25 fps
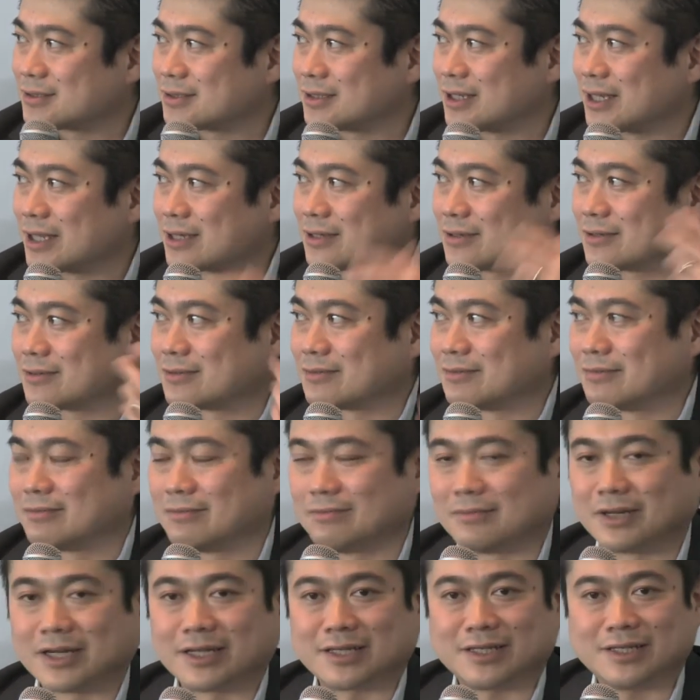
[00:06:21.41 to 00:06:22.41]
like
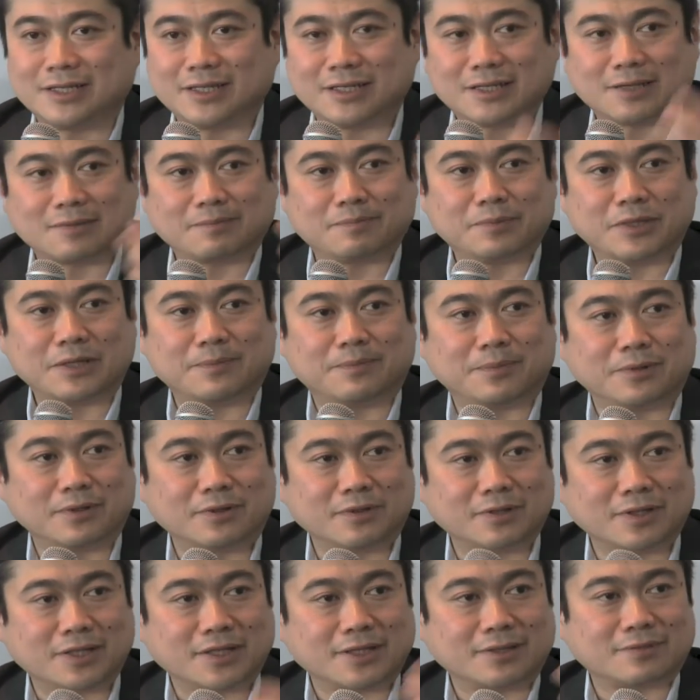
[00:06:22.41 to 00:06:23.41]
money and
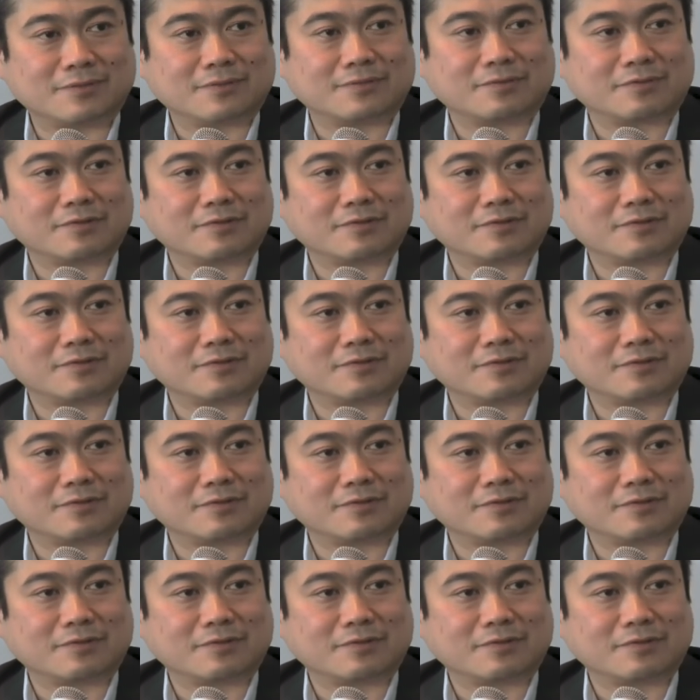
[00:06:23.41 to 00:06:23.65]
people and